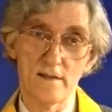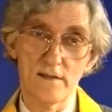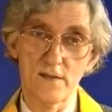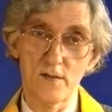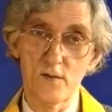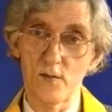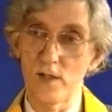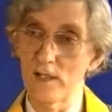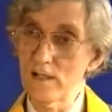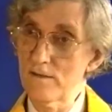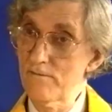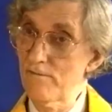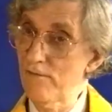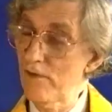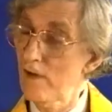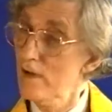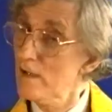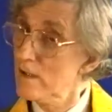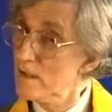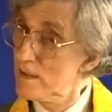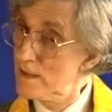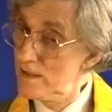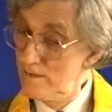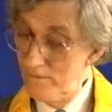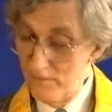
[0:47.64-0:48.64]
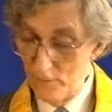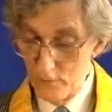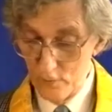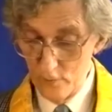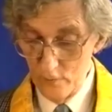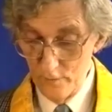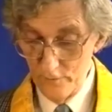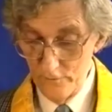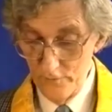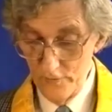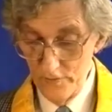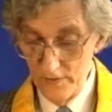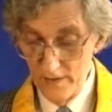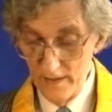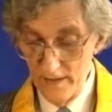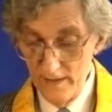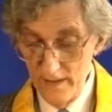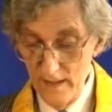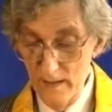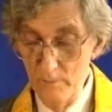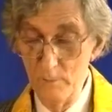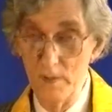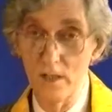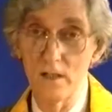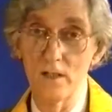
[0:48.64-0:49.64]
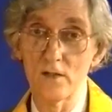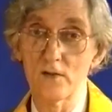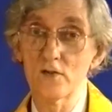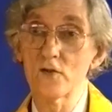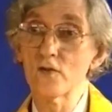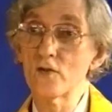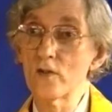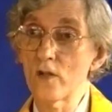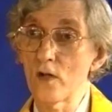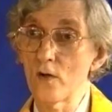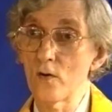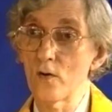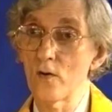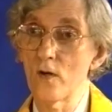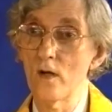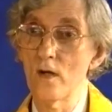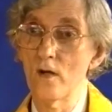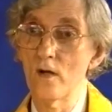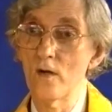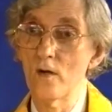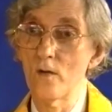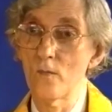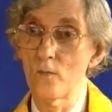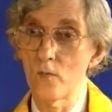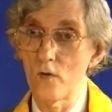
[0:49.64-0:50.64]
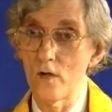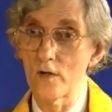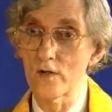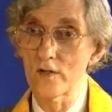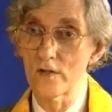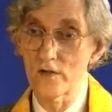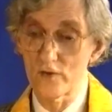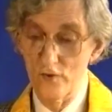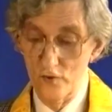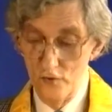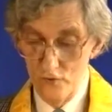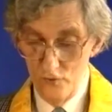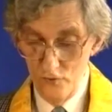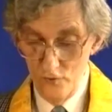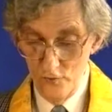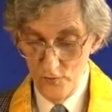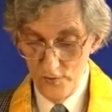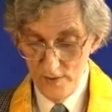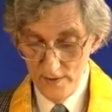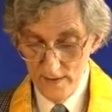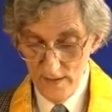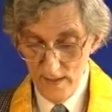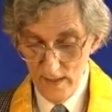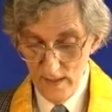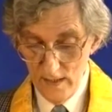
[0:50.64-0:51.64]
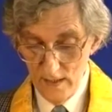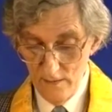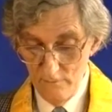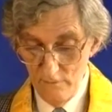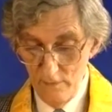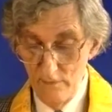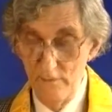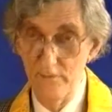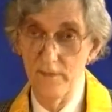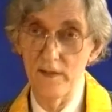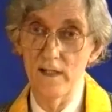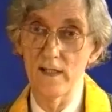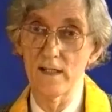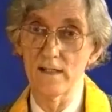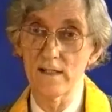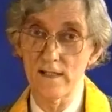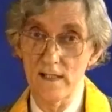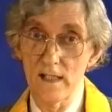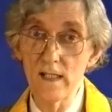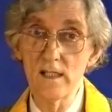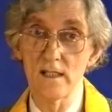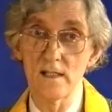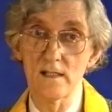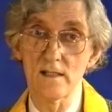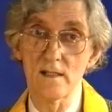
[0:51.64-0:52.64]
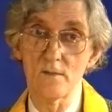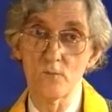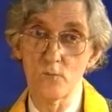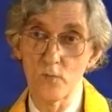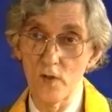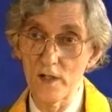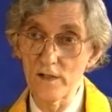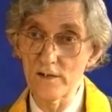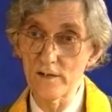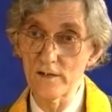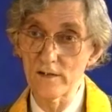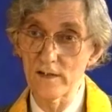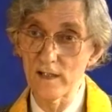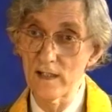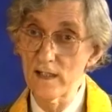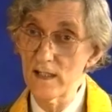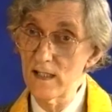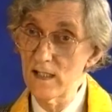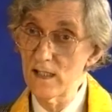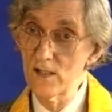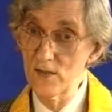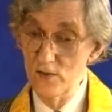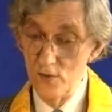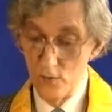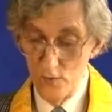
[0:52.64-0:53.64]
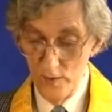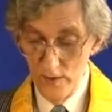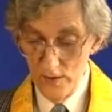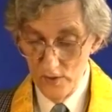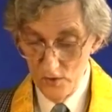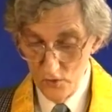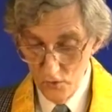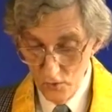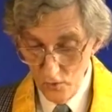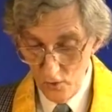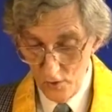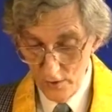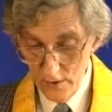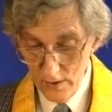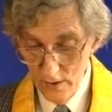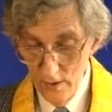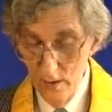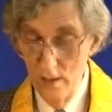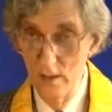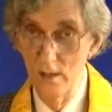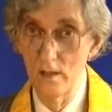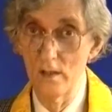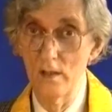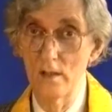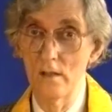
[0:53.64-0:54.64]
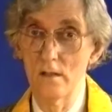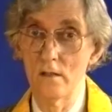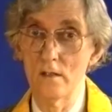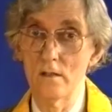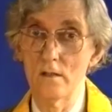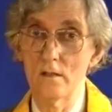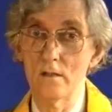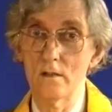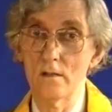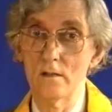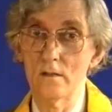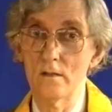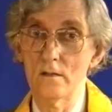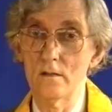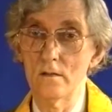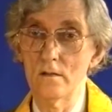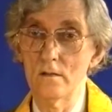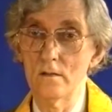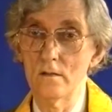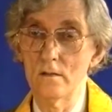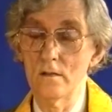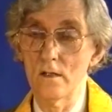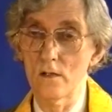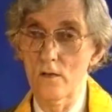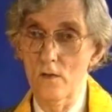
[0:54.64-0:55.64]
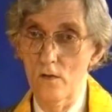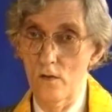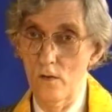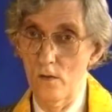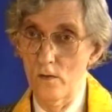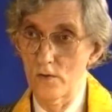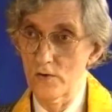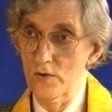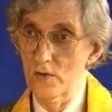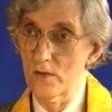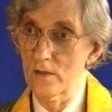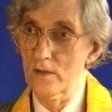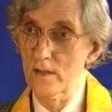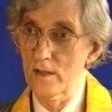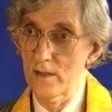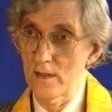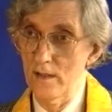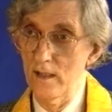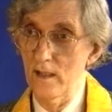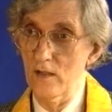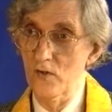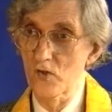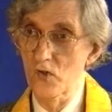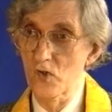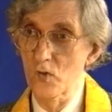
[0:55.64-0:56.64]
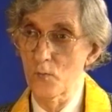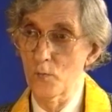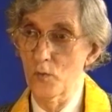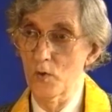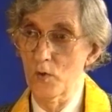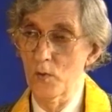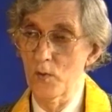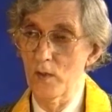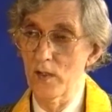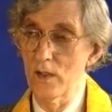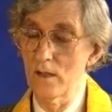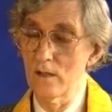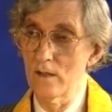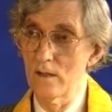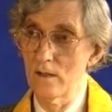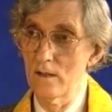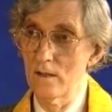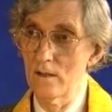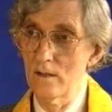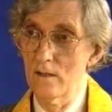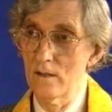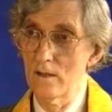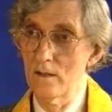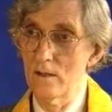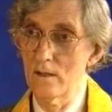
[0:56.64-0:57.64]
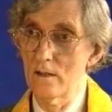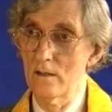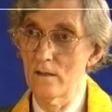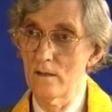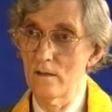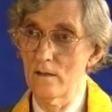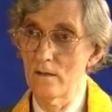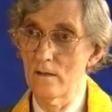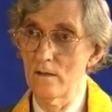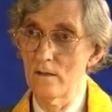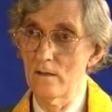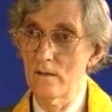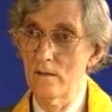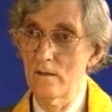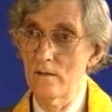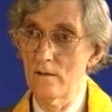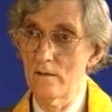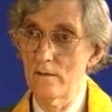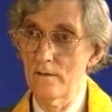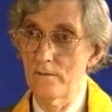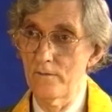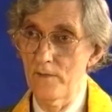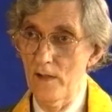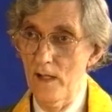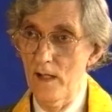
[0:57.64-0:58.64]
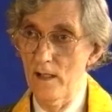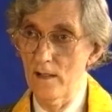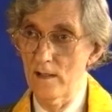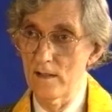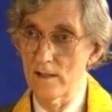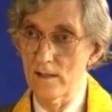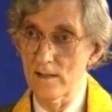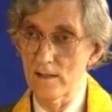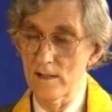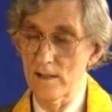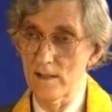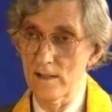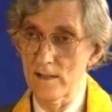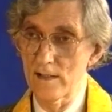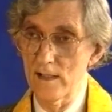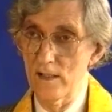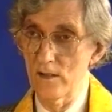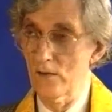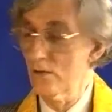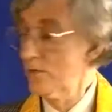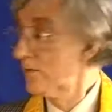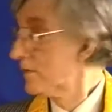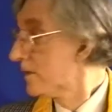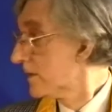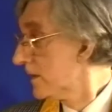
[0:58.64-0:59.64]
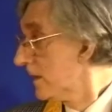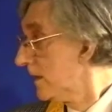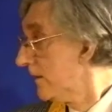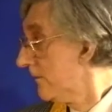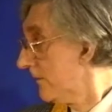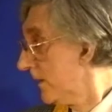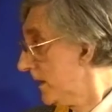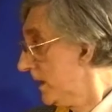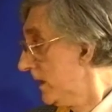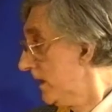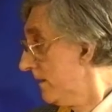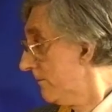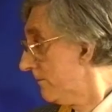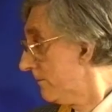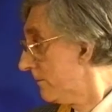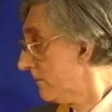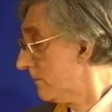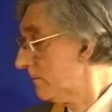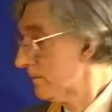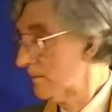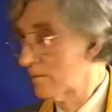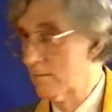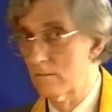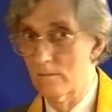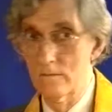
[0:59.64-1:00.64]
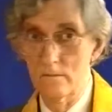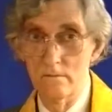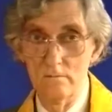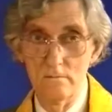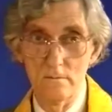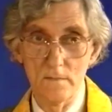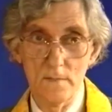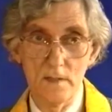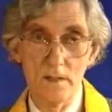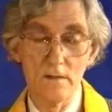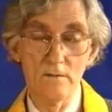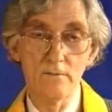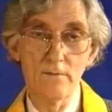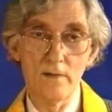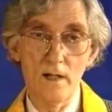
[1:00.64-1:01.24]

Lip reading: So it's very difficult for the layman to know what the true state of affairs is and whether there is or is not a causal connection between violence as seen on TV and